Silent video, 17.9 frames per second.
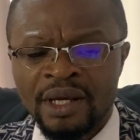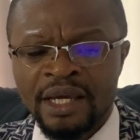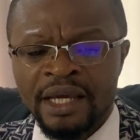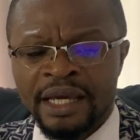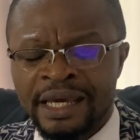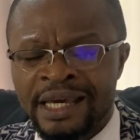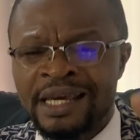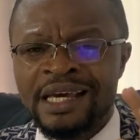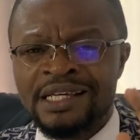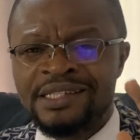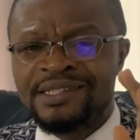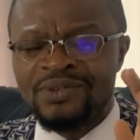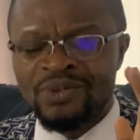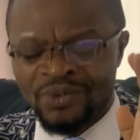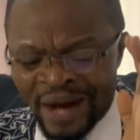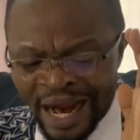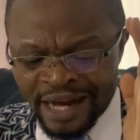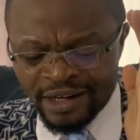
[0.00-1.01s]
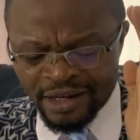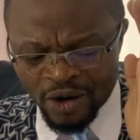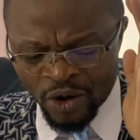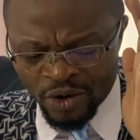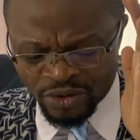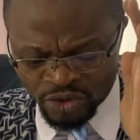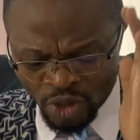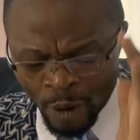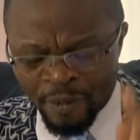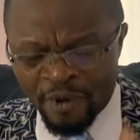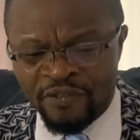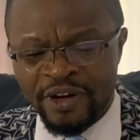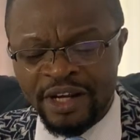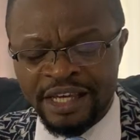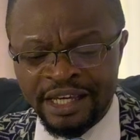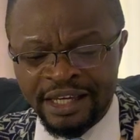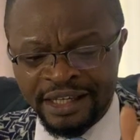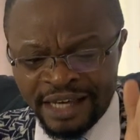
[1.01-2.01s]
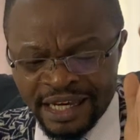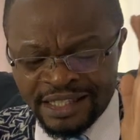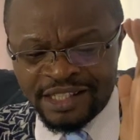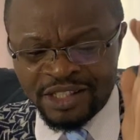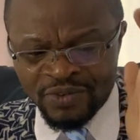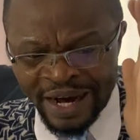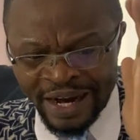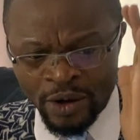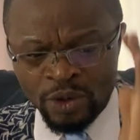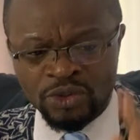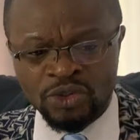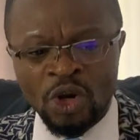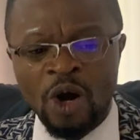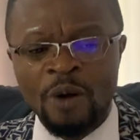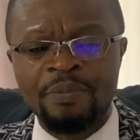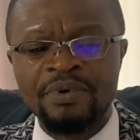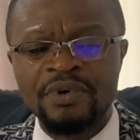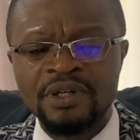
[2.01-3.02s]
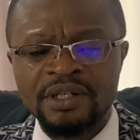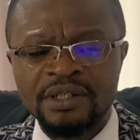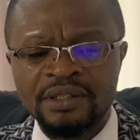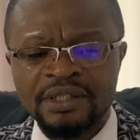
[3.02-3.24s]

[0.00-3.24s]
He is right on top of, he hit it right on top.